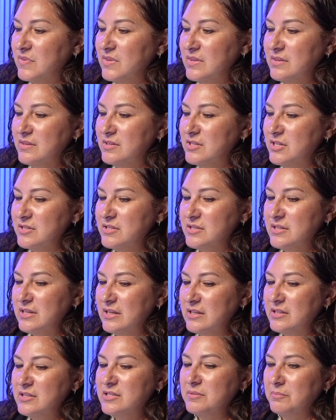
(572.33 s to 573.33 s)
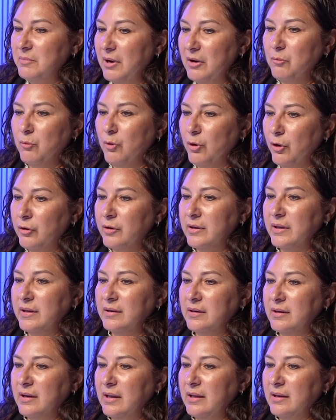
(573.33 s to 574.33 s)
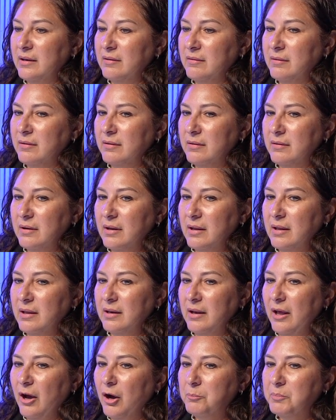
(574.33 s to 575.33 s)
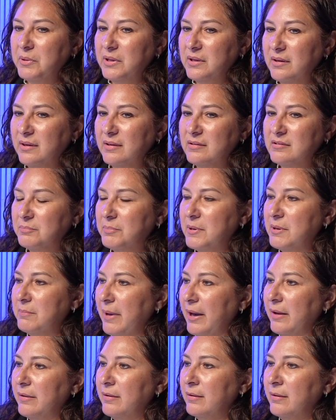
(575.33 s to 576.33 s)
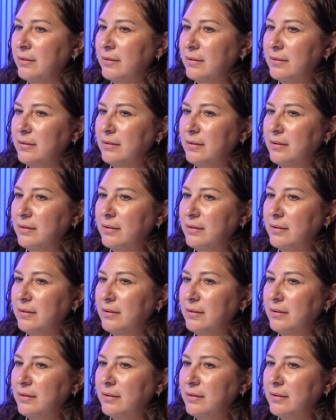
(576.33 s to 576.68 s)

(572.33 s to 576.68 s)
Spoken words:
just into my work and helping kids be better,